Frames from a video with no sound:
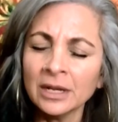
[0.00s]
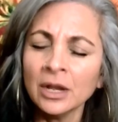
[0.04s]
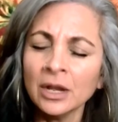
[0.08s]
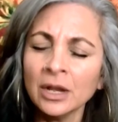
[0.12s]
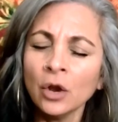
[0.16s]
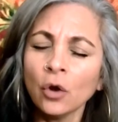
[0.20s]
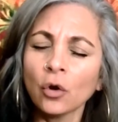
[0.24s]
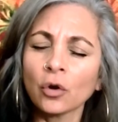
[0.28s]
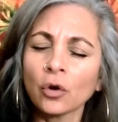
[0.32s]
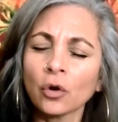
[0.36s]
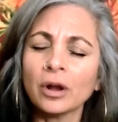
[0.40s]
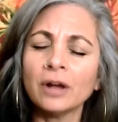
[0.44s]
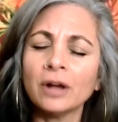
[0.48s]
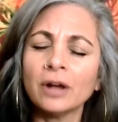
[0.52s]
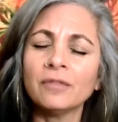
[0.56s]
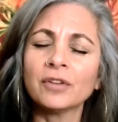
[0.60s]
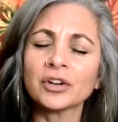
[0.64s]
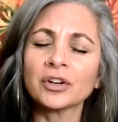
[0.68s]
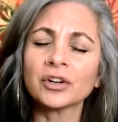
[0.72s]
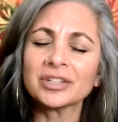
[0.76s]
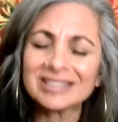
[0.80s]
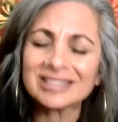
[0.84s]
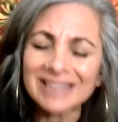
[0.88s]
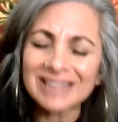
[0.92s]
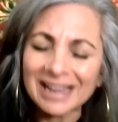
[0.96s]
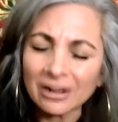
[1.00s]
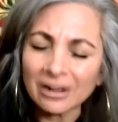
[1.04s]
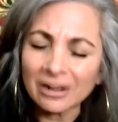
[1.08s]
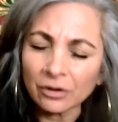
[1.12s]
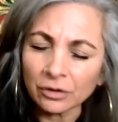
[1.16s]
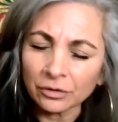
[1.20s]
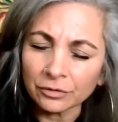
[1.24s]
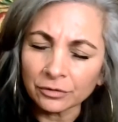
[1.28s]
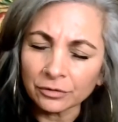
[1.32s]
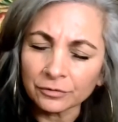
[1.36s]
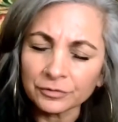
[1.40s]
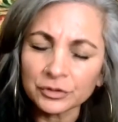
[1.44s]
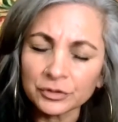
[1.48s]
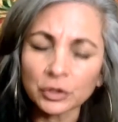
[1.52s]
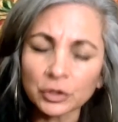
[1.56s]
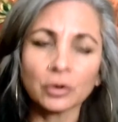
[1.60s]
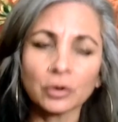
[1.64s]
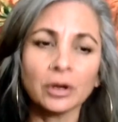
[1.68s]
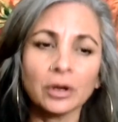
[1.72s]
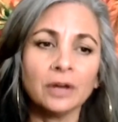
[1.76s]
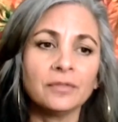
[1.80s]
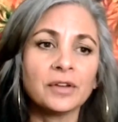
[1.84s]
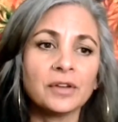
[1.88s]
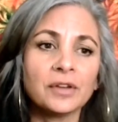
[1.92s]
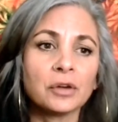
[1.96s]
or of ourselves or
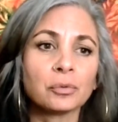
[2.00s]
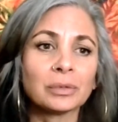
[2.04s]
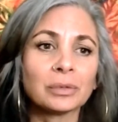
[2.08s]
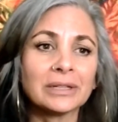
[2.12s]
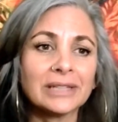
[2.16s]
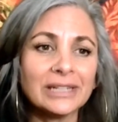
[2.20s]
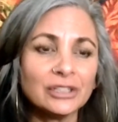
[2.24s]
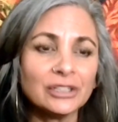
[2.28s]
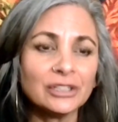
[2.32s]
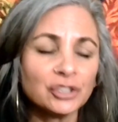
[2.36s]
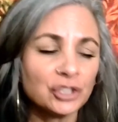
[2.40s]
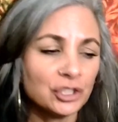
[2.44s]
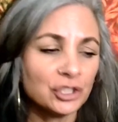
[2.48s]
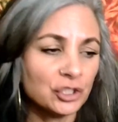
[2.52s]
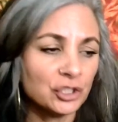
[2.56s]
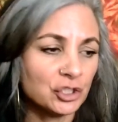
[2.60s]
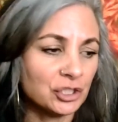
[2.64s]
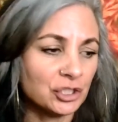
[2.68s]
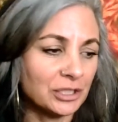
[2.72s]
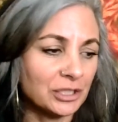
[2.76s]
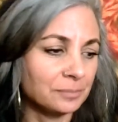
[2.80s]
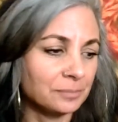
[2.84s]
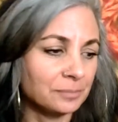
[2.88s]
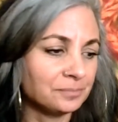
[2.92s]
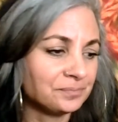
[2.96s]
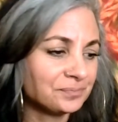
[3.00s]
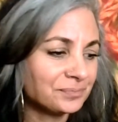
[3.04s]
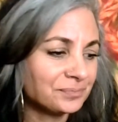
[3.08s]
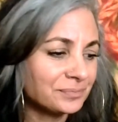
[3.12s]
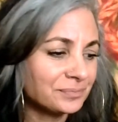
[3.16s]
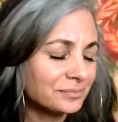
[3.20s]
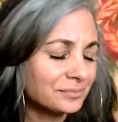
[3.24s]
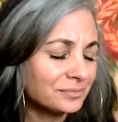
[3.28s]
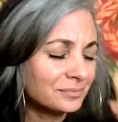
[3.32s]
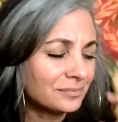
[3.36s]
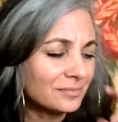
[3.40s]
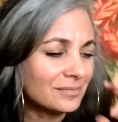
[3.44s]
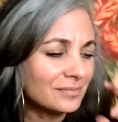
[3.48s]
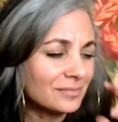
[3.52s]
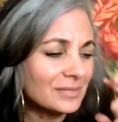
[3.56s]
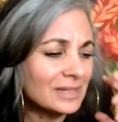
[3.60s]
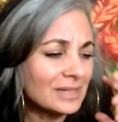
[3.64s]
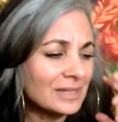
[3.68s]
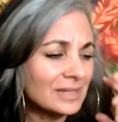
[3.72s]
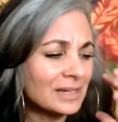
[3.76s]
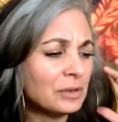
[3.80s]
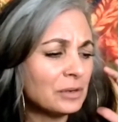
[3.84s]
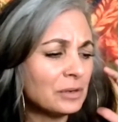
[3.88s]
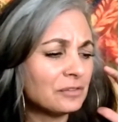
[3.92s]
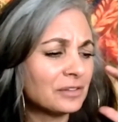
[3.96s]
of a relationship.
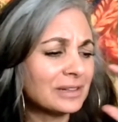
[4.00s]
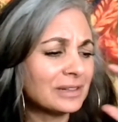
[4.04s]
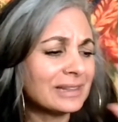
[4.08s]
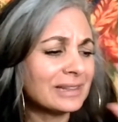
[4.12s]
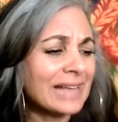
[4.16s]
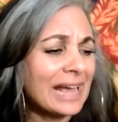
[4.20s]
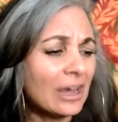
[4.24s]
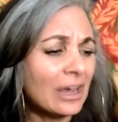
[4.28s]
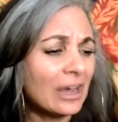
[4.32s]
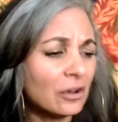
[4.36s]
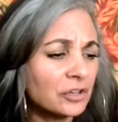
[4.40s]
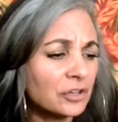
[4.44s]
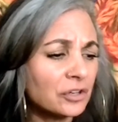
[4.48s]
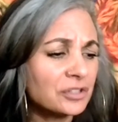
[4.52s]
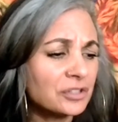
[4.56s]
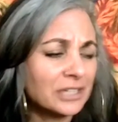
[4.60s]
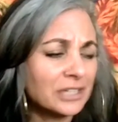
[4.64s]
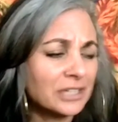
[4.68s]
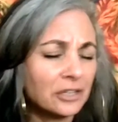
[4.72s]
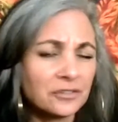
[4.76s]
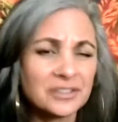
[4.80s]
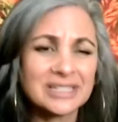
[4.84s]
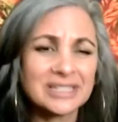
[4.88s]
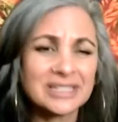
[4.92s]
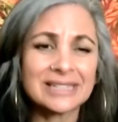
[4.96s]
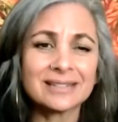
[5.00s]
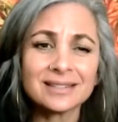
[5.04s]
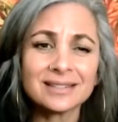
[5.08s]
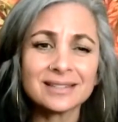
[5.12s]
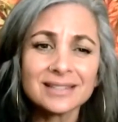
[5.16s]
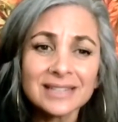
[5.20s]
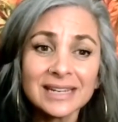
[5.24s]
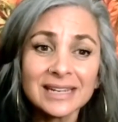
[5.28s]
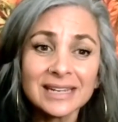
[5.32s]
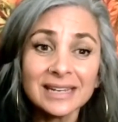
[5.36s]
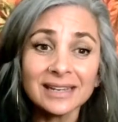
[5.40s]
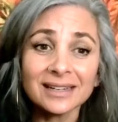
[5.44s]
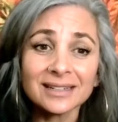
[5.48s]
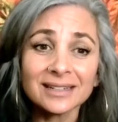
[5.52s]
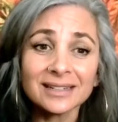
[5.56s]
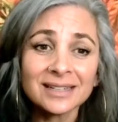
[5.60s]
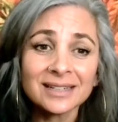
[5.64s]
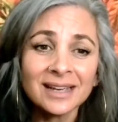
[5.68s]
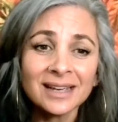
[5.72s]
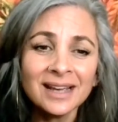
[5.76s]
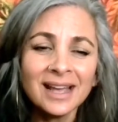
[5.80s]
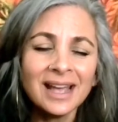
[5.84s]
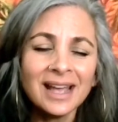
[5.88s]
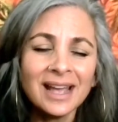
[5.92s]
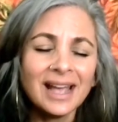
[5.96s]
And we've allowed ourselves to see it
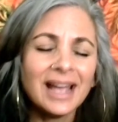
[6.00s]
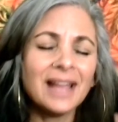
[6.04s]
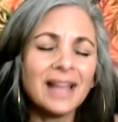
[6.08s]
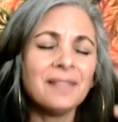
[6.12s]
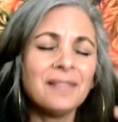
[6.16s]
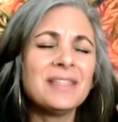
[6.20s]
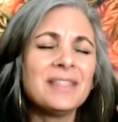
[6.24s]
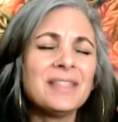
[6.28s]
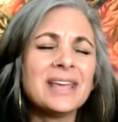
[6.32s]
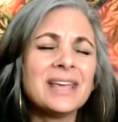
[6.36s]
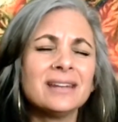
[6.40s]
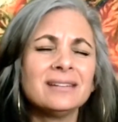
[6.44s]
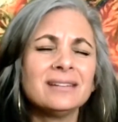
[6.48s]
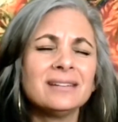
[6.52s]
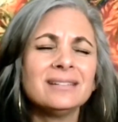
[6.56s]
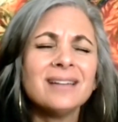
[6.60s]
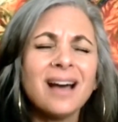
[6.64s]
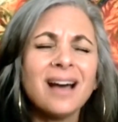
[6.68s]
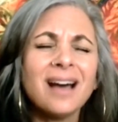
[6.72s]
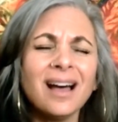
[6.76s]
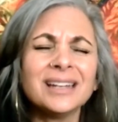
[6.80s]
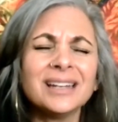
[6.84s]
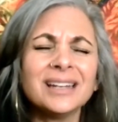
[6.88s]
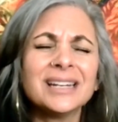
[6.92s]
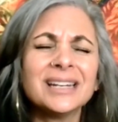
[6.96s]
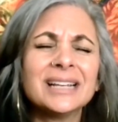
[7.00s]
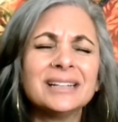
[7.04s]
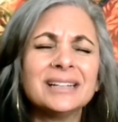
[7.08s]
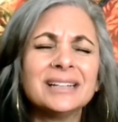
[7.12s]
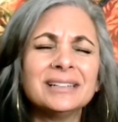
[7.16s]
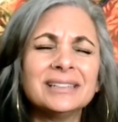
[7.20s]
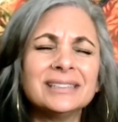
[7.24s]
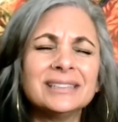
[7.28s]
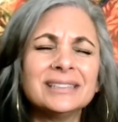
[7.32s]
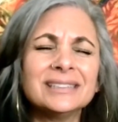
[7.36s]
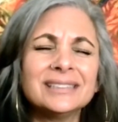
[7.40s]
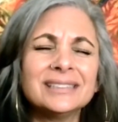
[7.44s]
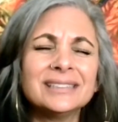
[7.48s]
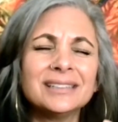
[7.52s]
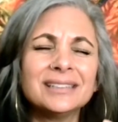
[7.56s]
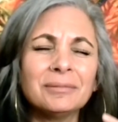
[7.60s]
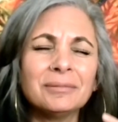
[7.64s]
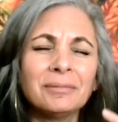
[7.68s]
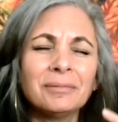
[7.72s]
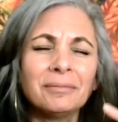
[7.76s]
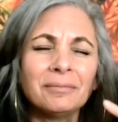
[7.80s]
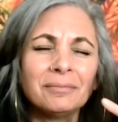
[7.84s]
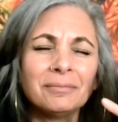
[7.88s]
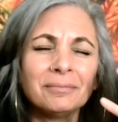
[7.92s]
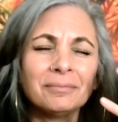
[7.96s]
and then not
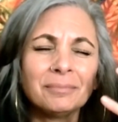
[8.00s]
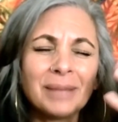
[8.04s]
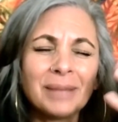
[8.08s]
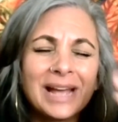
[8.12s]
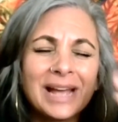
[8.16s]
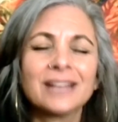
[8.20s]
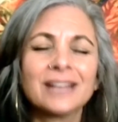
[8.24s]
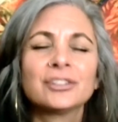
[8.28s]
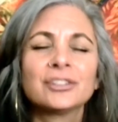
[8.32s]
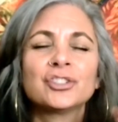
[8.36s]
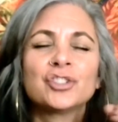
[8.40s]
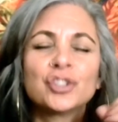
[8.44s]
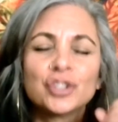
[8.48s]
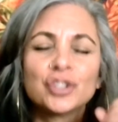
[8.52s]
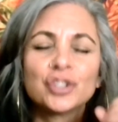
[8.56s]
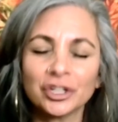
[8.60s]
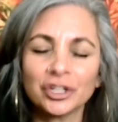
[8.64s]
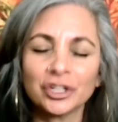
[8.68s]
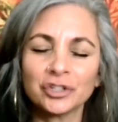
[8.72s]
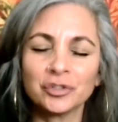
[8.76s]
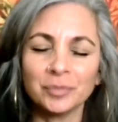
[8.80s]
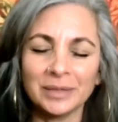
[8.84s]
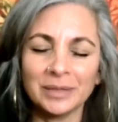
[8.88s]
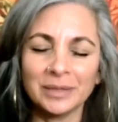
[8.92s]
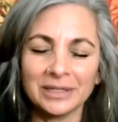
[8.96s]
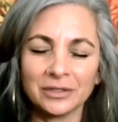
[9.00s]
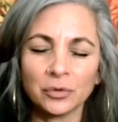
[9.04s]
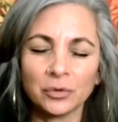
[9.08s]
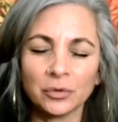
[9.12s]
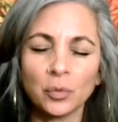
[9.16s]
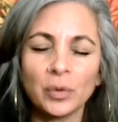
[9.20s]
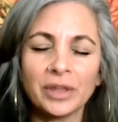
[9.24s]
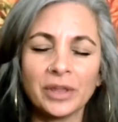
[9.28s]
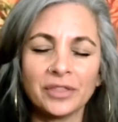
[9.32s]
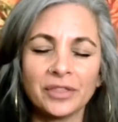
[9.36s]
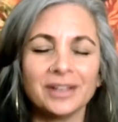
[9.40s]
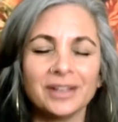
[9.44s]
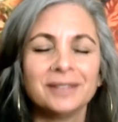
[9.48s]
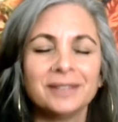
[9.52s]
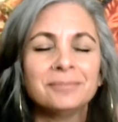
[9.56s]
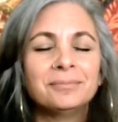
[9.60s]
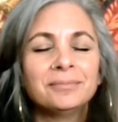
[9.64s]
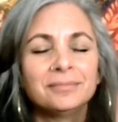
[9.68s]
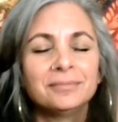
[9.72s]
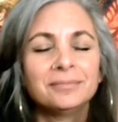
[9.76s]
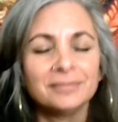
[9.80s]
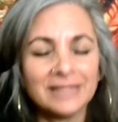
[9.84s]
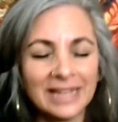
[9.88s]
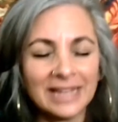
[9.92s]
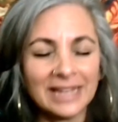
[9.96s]
pass judgment with it.
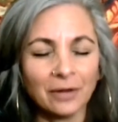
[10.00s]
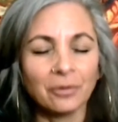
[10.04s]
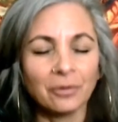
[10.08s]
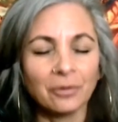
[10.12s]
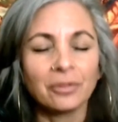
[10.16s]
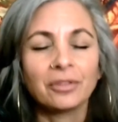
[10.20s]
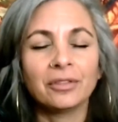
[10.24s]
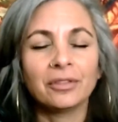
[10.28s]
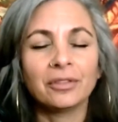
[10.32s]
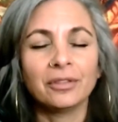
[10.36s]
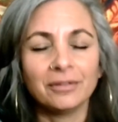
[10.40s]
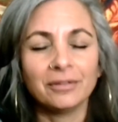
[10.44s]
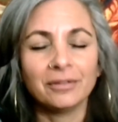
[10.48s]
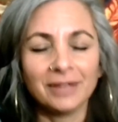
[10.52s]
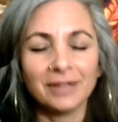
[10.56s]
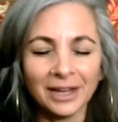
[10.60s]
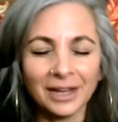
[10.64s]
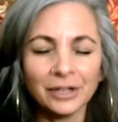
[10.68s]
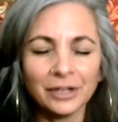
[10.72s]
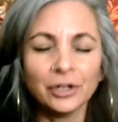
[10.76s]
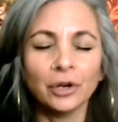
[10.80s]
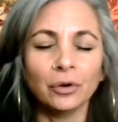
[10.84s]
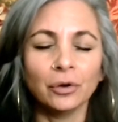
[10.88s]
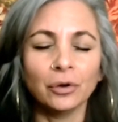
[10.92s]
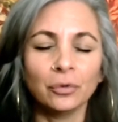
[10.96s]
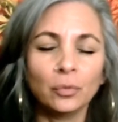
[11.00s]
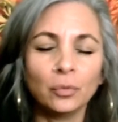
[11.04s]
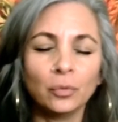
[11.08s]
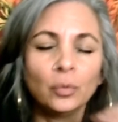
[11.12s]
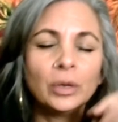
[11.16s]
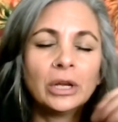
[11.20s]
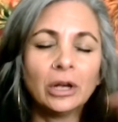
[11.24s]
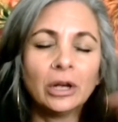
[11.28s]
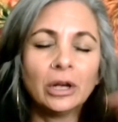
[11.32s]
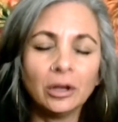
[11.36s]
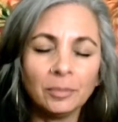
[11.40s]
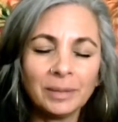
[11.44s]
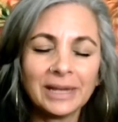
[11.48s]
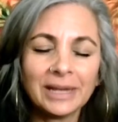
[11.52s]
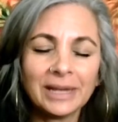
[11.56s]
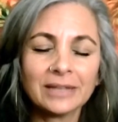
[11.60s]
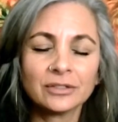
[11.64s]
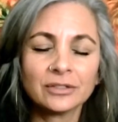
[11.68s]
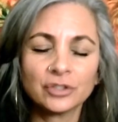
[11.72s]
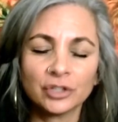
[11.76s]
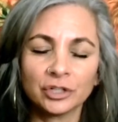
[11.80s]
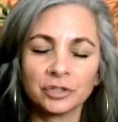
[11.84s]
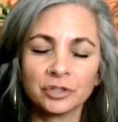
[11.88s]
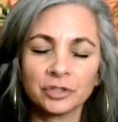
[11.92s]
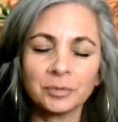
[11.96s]
Now, I know we all pass
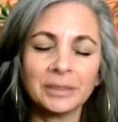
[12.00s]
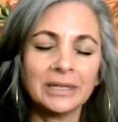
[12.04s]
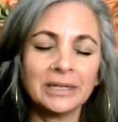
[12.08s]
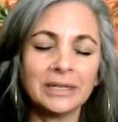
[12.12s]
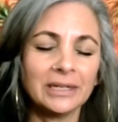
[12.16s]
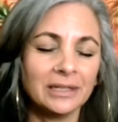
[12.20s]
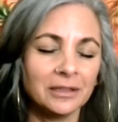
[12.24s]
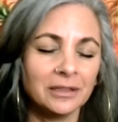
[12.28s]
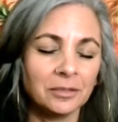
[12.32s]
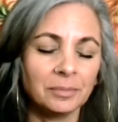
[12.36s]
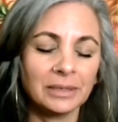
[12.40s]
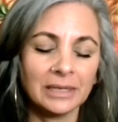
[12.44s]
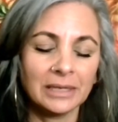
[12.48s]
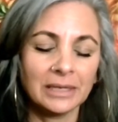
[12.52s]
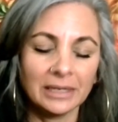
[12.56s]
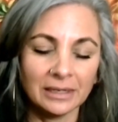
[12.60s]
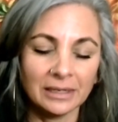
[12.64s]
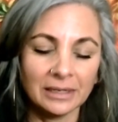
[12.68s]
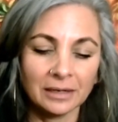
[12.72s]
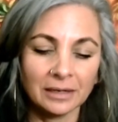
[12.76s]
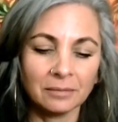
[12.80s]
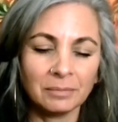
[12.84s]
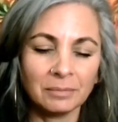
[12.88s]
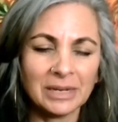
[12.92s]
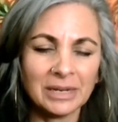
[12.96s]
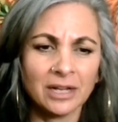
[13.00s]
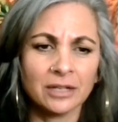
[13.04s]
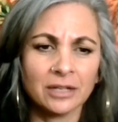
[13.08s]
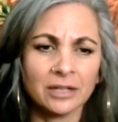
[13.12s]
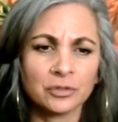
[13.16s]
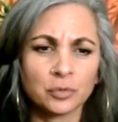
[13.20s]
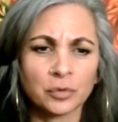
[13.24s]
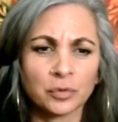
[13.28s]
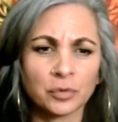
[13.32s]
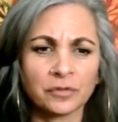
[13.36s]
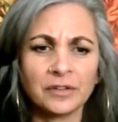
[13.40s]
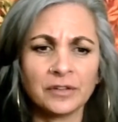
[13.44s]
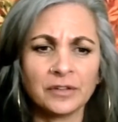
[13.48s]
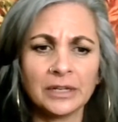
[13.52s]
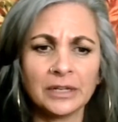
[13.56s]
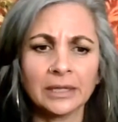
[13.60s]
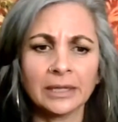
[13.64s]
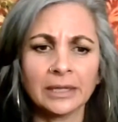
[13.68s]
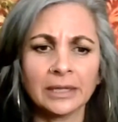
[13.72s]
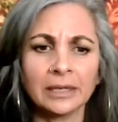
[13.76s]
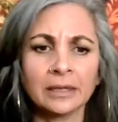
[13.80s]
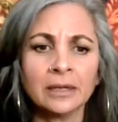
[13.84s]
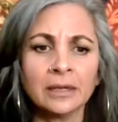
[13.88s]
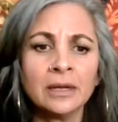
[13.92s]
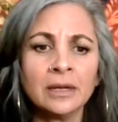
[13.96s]
judgment in the beginning because we're feeling